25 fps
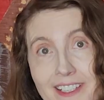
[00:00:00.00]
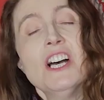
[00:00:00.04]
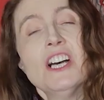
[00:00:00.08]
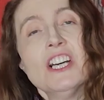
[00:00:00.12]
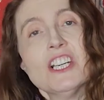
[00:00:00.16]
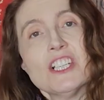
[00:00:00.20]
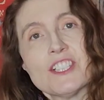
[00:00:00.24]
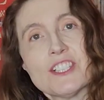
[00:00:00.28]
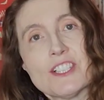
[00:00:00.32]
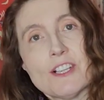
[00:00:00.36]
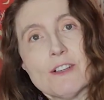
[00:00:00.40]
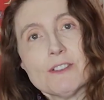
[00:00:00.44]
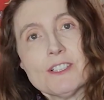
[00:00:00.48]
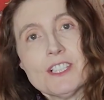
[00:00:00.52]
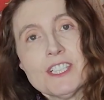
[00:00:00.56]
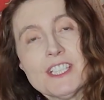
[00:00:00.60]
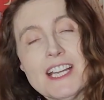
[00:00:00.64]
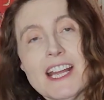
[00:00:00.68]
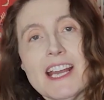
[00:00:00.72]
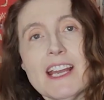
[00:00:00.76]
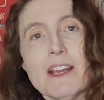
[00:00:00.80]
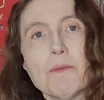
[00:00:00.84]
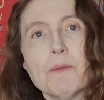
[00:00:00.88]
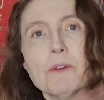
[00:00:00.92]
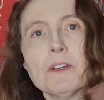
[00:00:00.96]
So
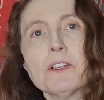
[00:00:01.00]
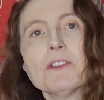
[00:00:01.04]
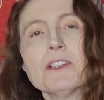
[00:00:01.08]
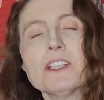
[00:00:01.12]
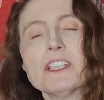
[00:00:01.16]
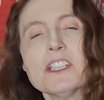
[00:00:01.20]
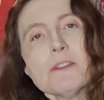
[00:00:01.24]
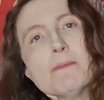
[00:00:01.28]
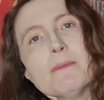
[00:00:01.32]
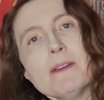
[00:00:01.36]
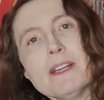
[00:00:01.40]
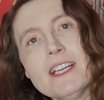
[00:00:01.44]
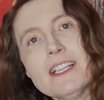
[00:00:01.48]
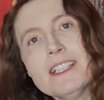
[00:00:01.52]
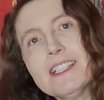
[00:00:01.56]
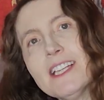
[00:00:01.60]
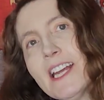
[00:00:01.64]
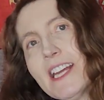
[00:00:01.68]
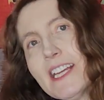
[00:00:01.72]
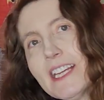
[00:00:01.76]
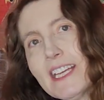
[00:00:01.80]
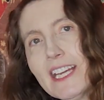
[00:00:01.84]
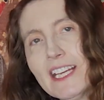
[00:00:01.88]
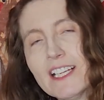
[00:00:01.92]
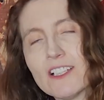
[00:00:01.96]
today we're going to be
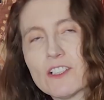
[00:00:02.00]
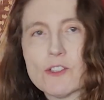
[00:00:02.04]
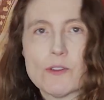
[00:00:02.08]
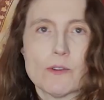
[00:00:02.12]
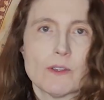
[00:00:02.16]
taking a sort